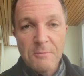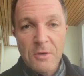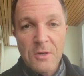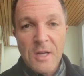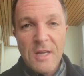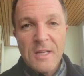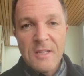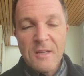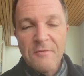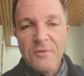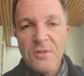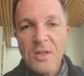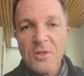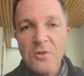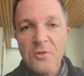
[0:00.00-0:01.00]
But
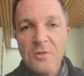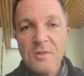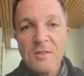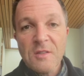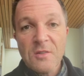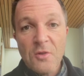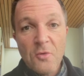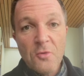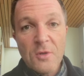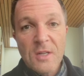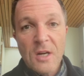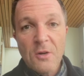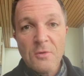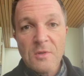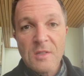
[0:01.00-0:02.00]
given that yours is an old
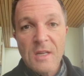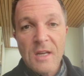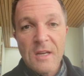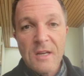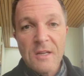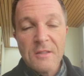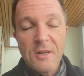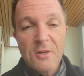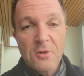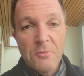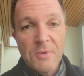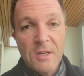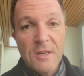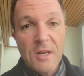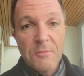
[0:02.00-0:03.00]
house, there
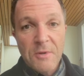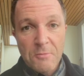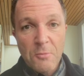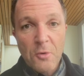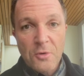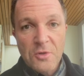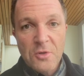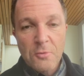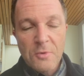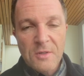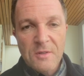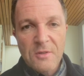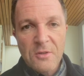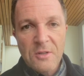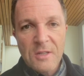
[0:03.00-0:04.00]
could be a little bit more to
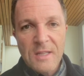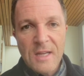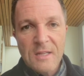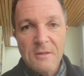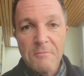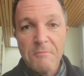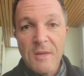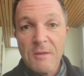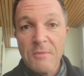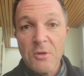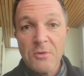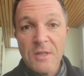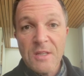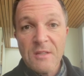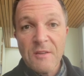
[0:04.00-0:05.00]
it and all that. Maybe
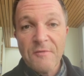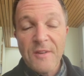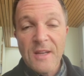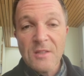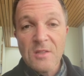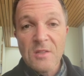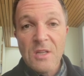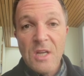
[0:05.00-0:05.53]
you need the vents